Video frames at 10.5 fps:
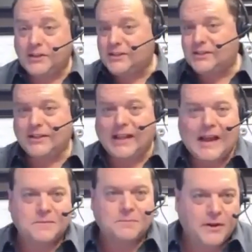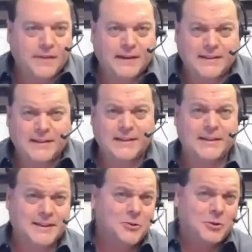It's last month I did
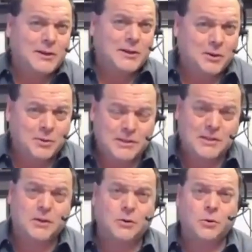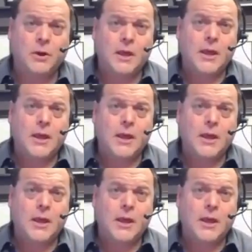this and you can do it too.